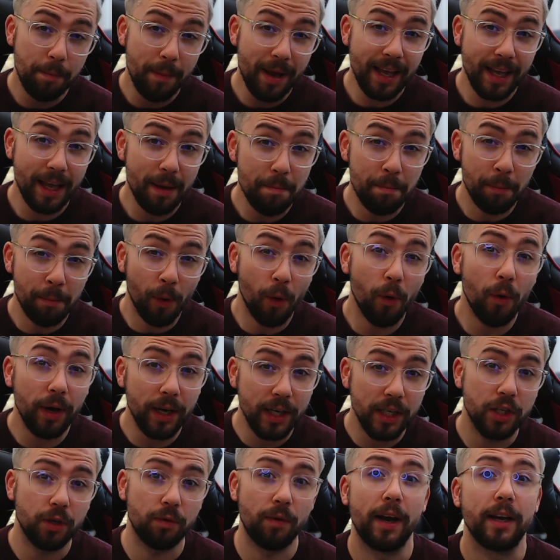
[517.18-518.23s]
and make it more
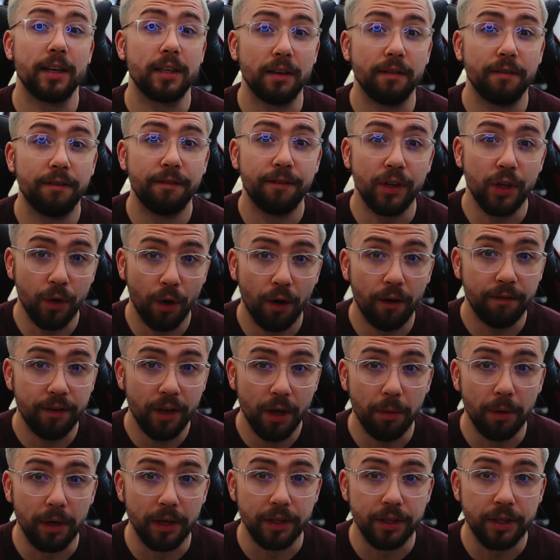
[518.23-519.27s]
interactive for your
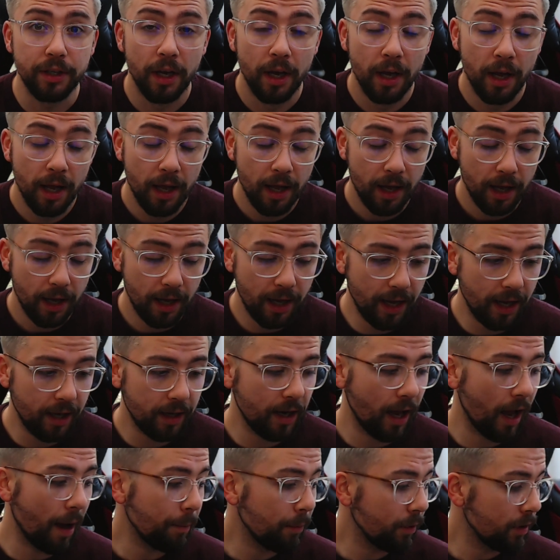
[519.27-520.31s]
viewers.
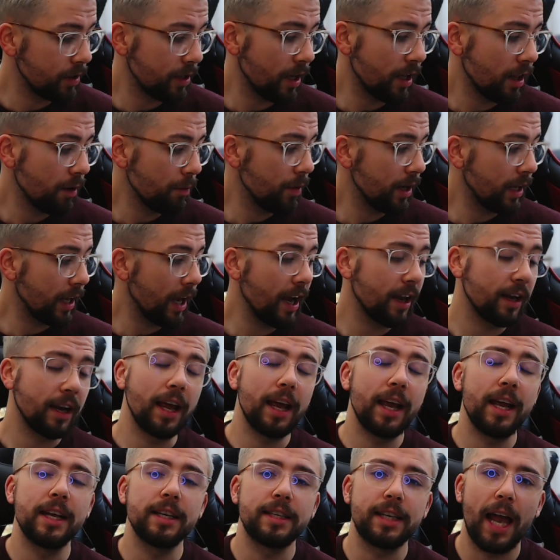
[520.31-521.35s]
And I'm gonna say the word again,
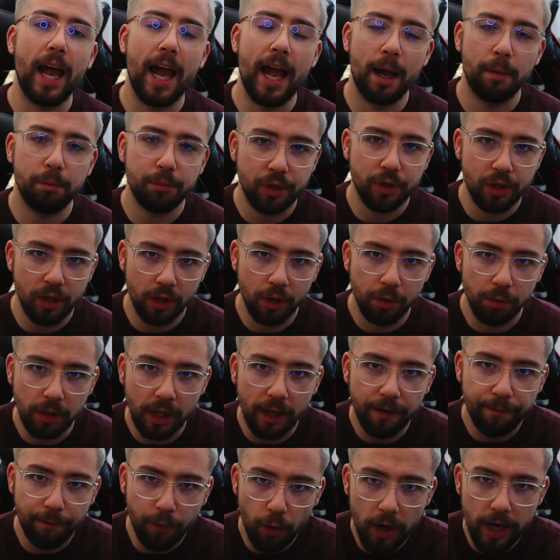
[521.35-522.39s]
it's
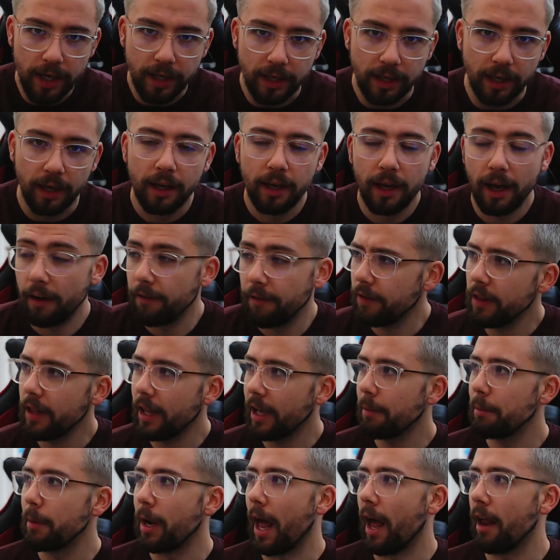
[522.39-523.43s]
absolutely free. I feel
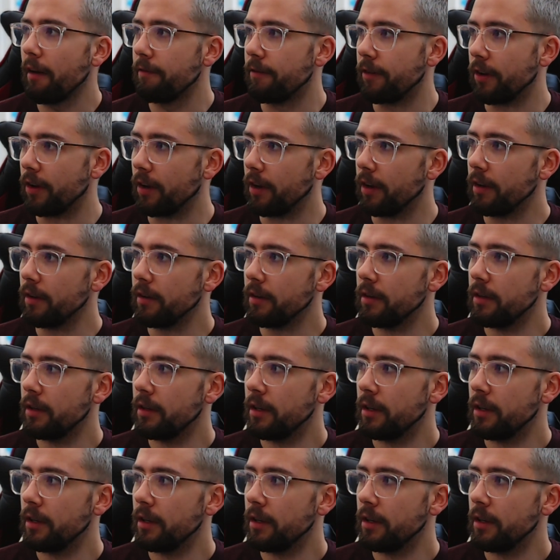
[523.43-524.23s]
like I'm an advert.